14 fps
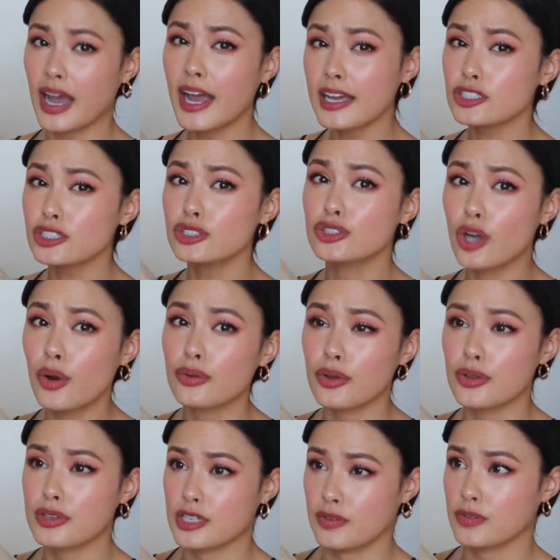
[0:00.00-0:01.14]
I actually don't know
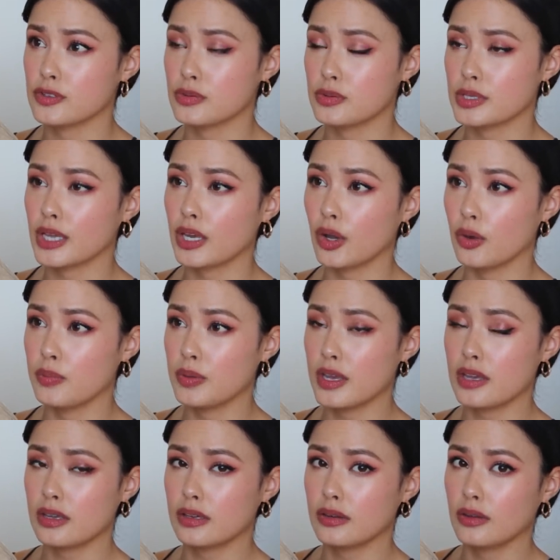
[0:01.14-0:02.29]
the difference between like
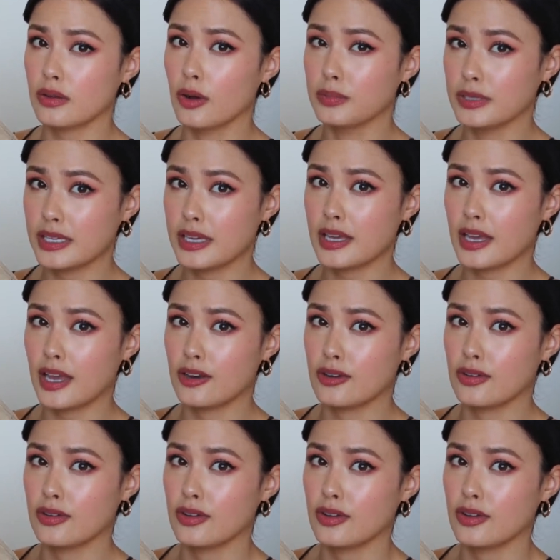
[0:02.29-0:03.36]
oblique and